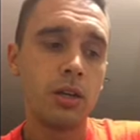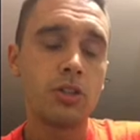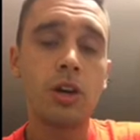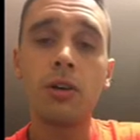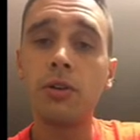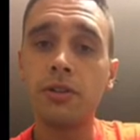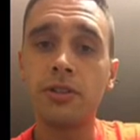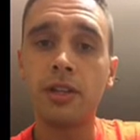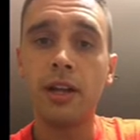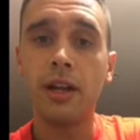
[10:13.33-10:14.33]

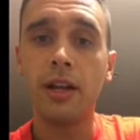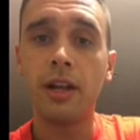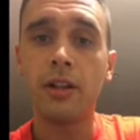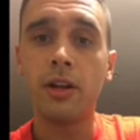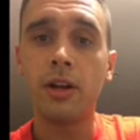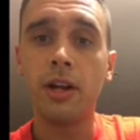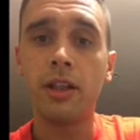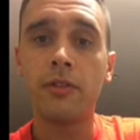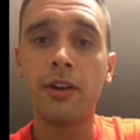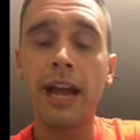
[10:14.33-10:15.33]
struggles and
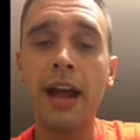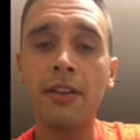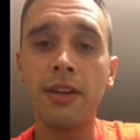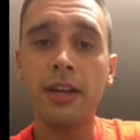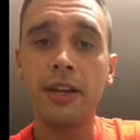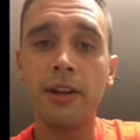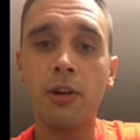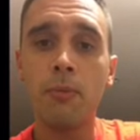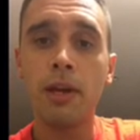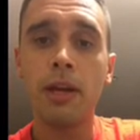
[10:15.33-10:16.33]
the reality, you
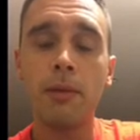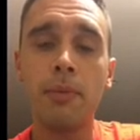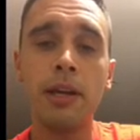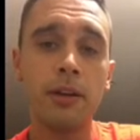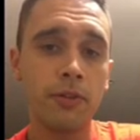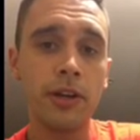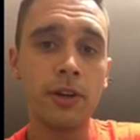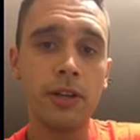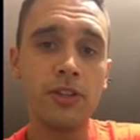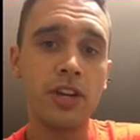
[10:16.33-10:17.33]
know, being
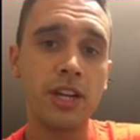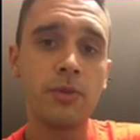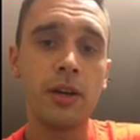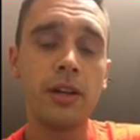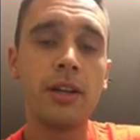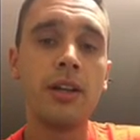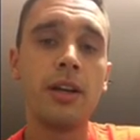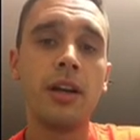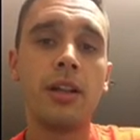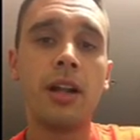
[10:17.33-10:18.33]
real and genuine,
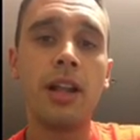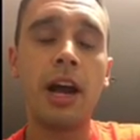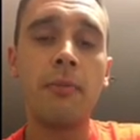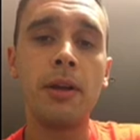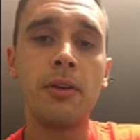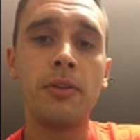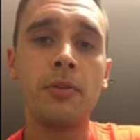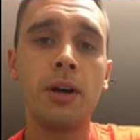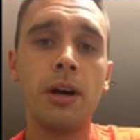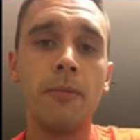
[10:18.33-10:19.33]
that allowed me
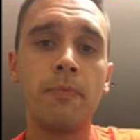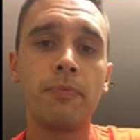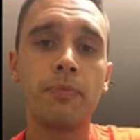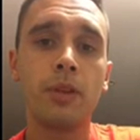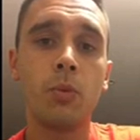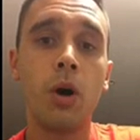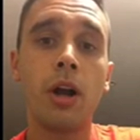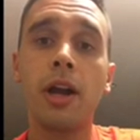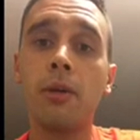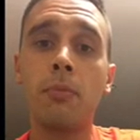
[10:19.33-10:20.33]
to
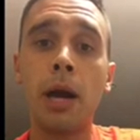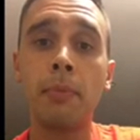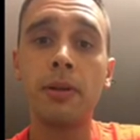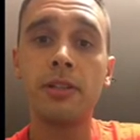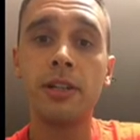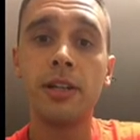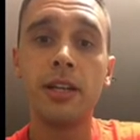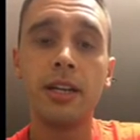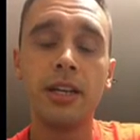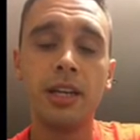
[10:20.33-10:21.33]
walk out of my prison.
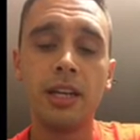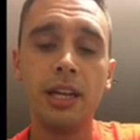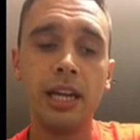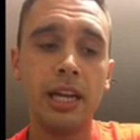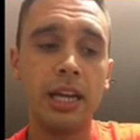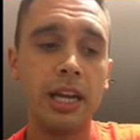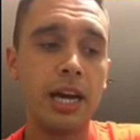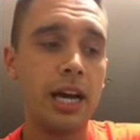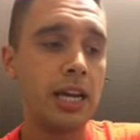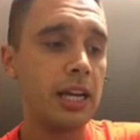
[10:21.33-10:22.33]
And
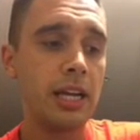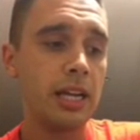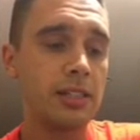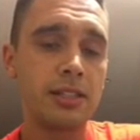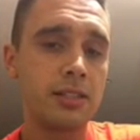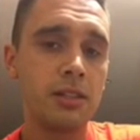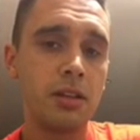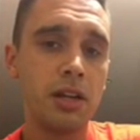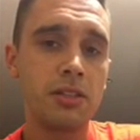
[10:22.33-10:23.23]
it's